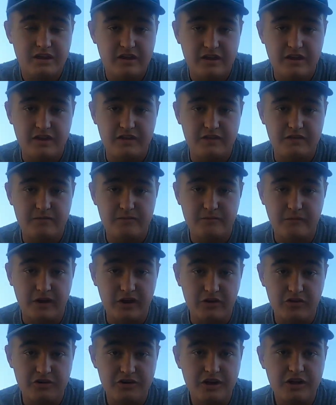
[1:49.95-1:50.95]
and
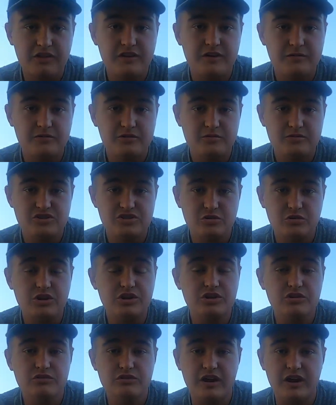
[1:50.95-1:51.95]
my other knot that I'm going to be
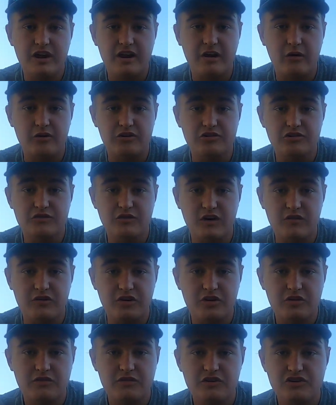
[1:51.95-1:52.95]
showing you that I would use for
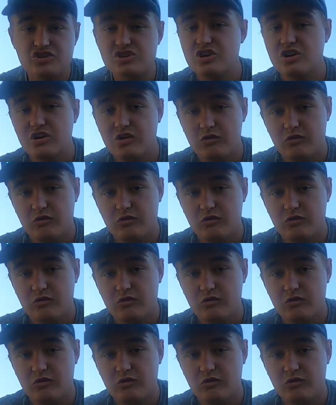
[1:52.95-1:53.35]
every other fish